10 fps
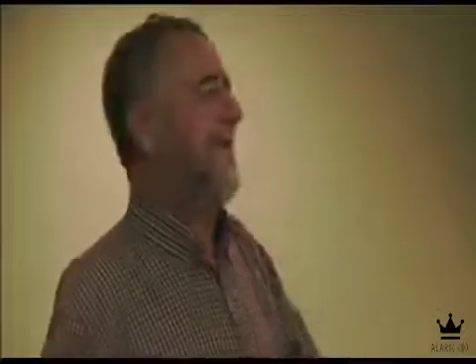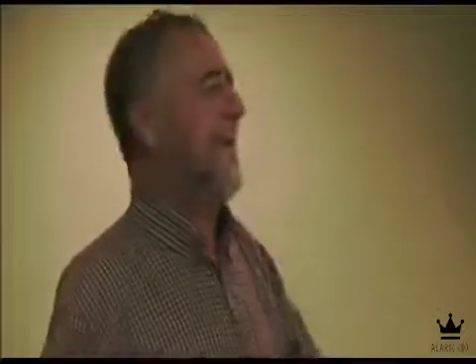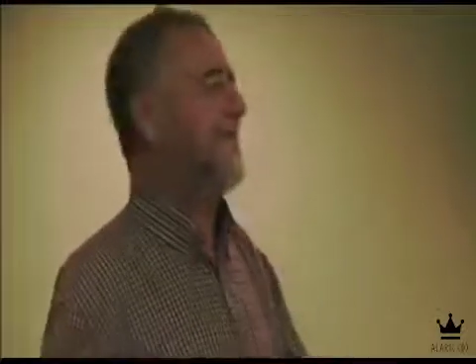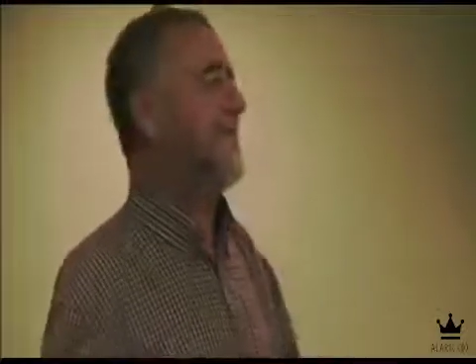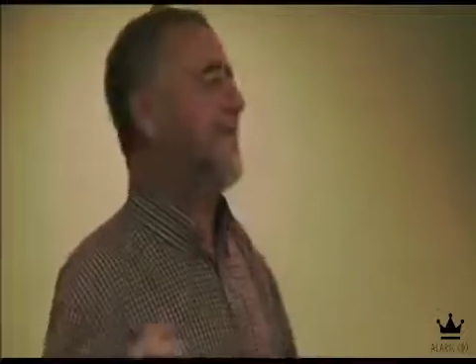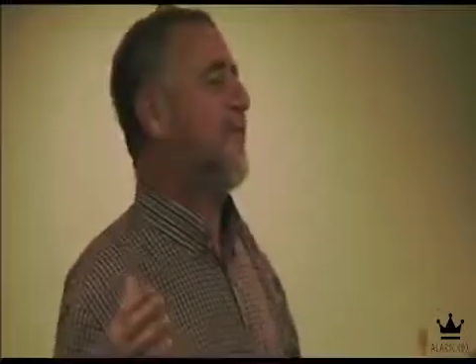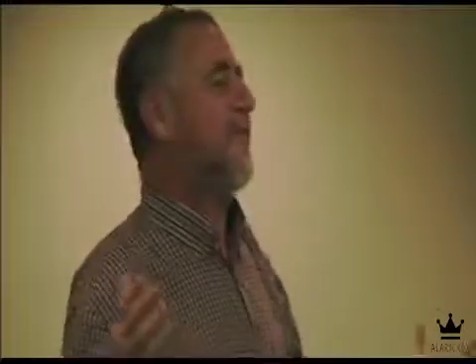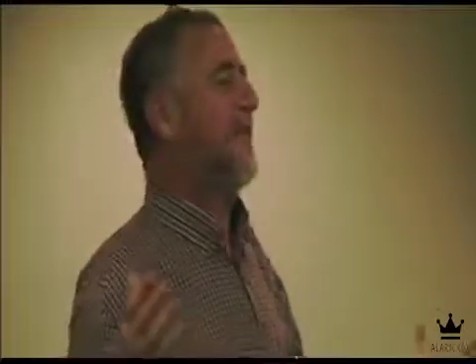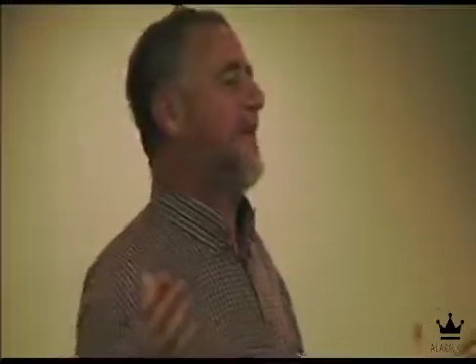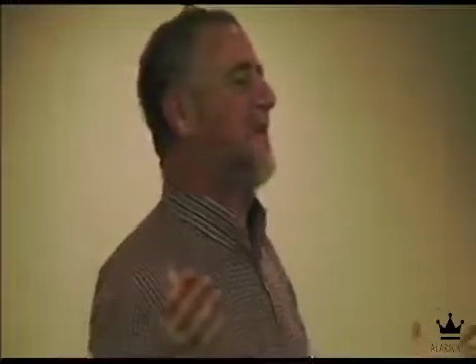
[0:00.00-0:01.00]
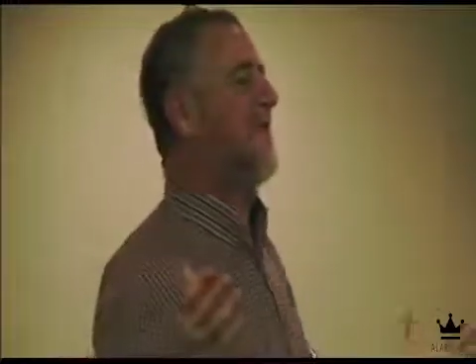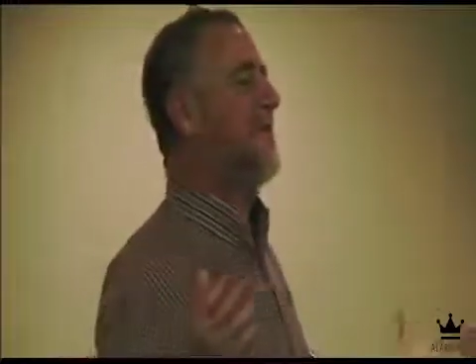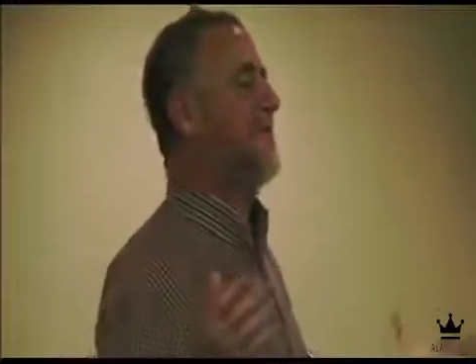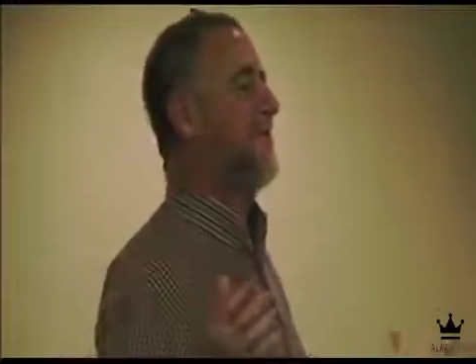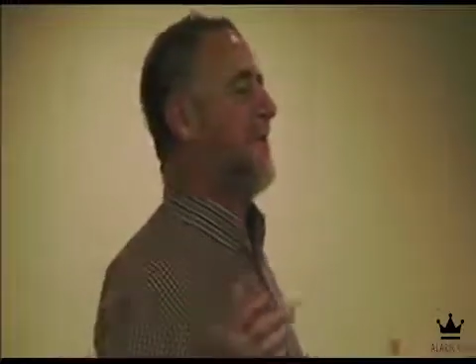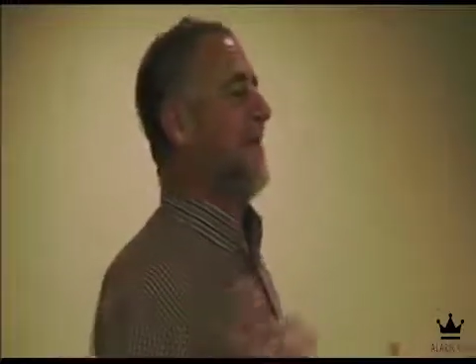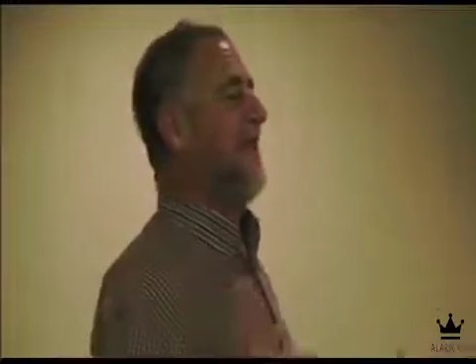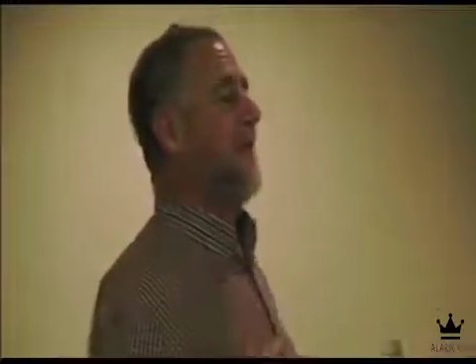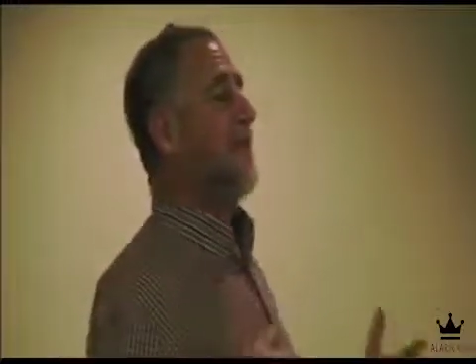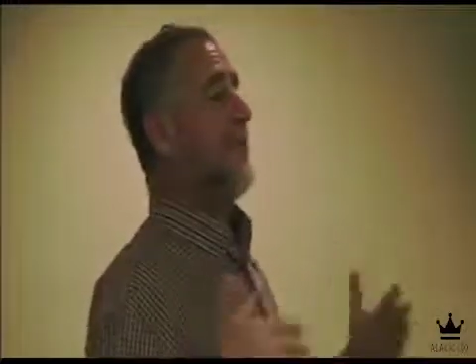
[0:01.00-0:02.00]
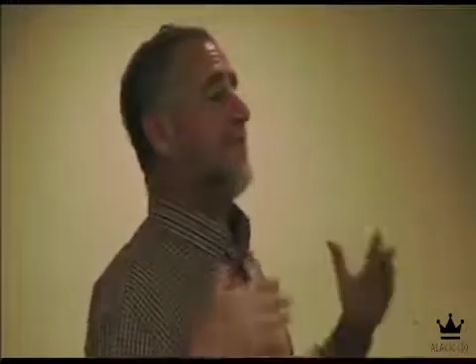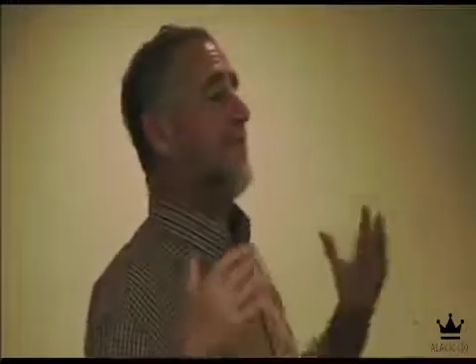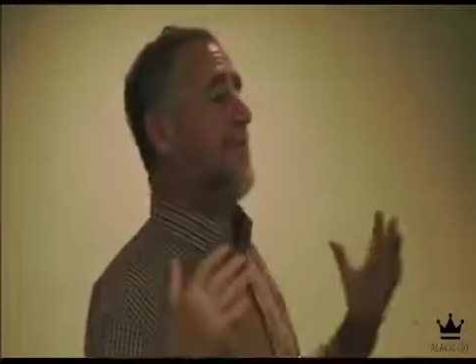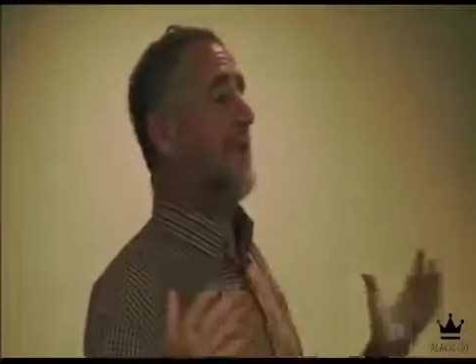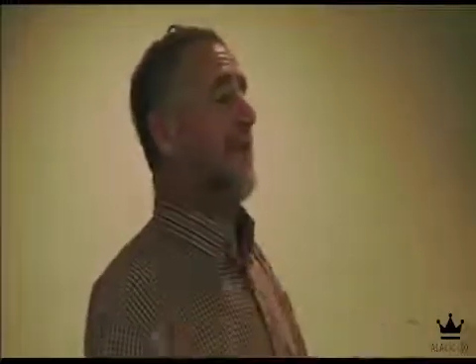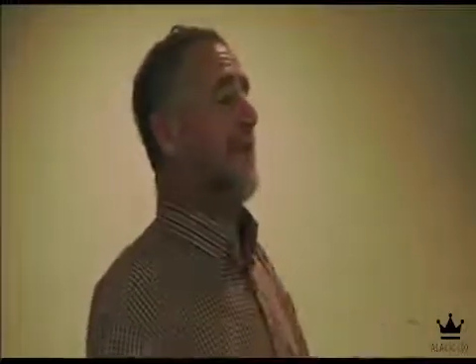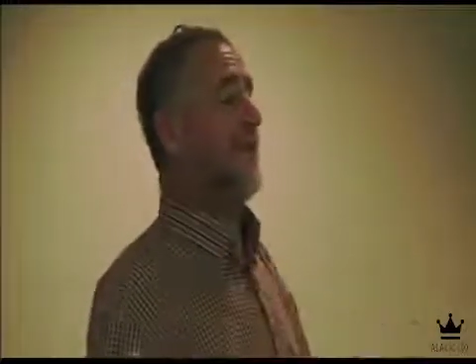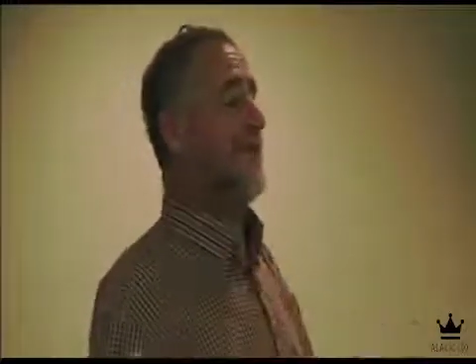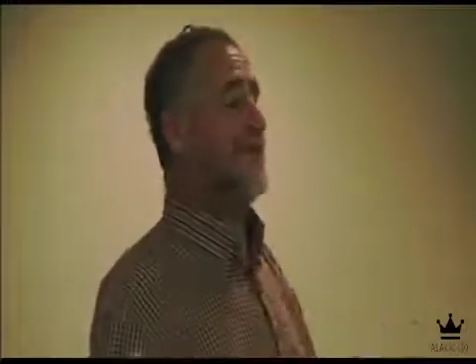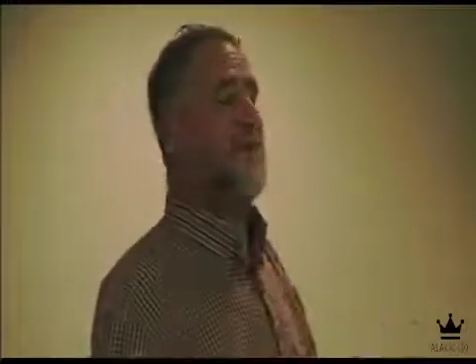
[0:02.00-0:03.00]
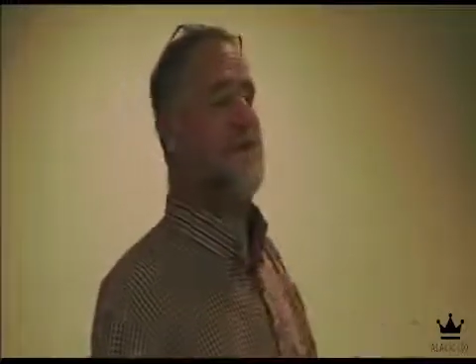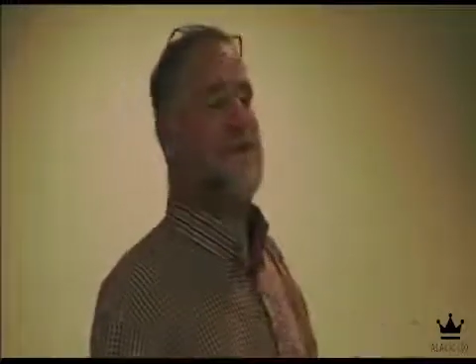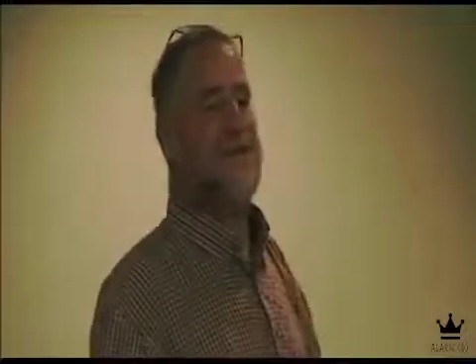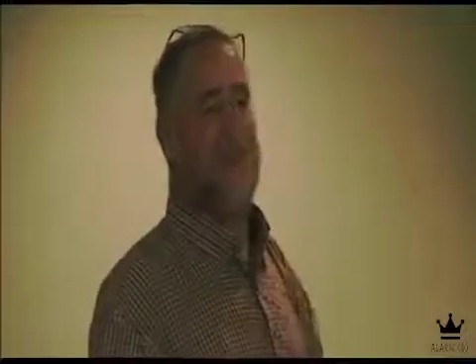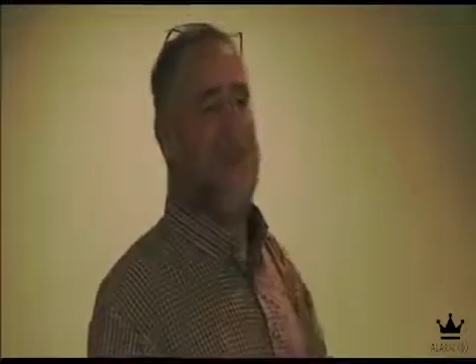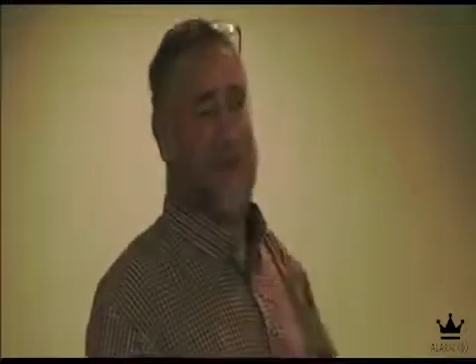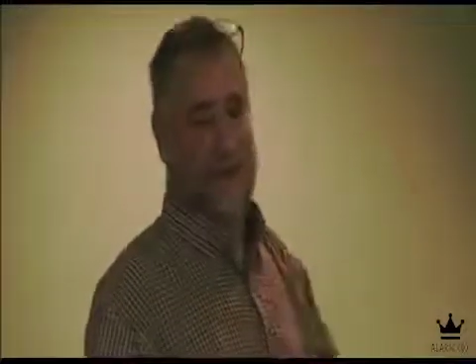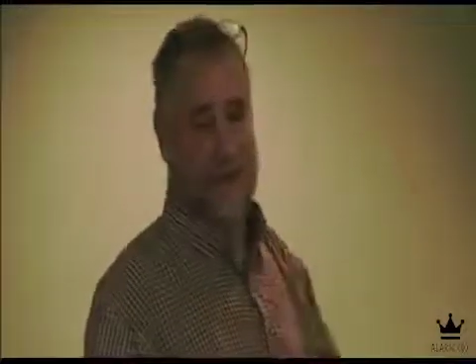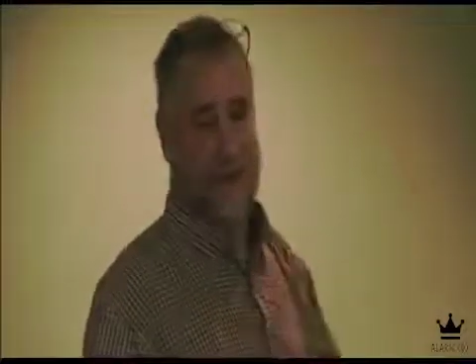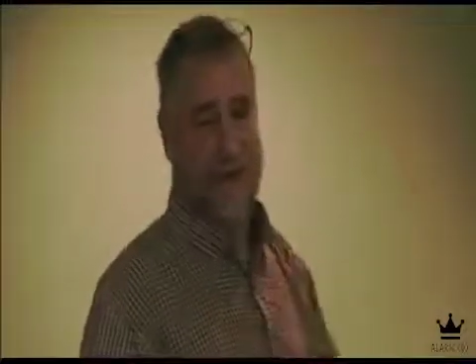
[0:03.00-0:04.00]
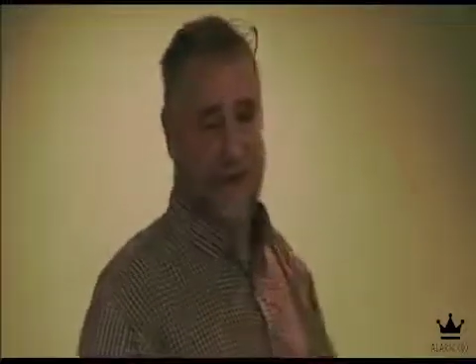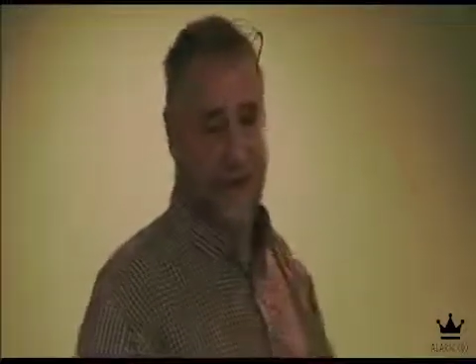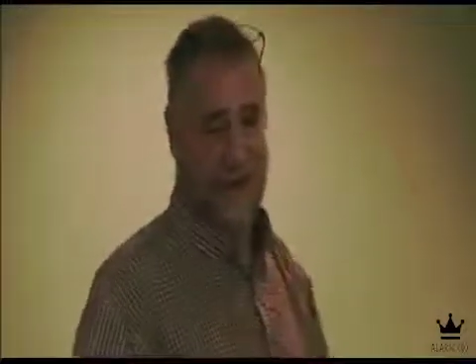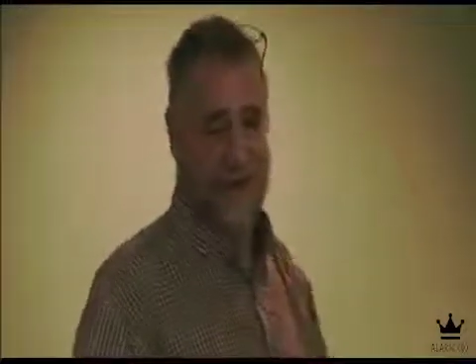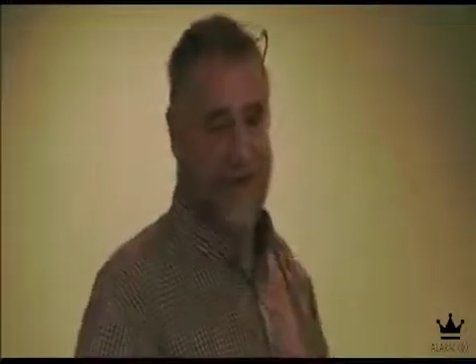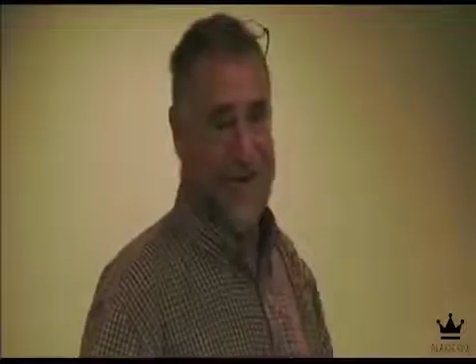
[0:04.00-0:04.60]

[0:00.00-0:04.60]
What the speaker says: That's the word they used. They were seculars. This is beyond secular.